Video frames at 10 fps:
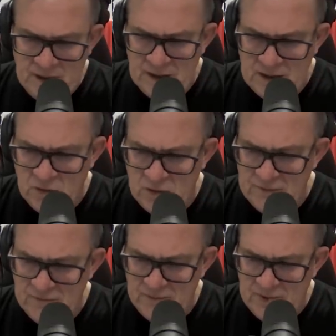uh,
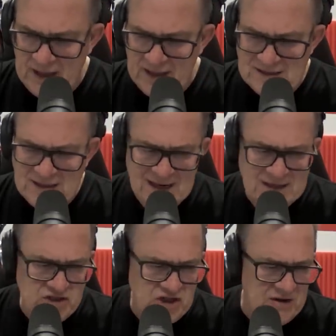calling for bans,
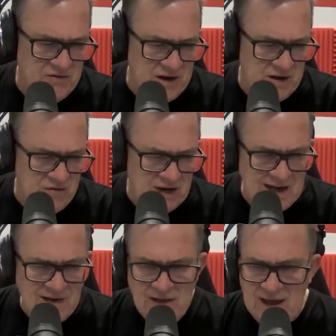and generally
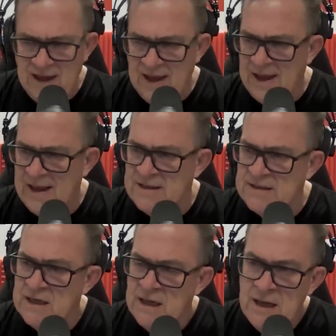wringing their
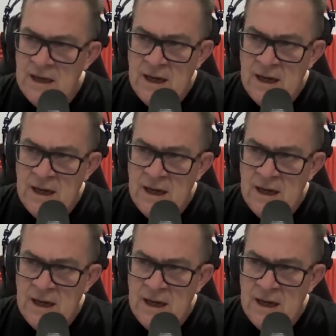hands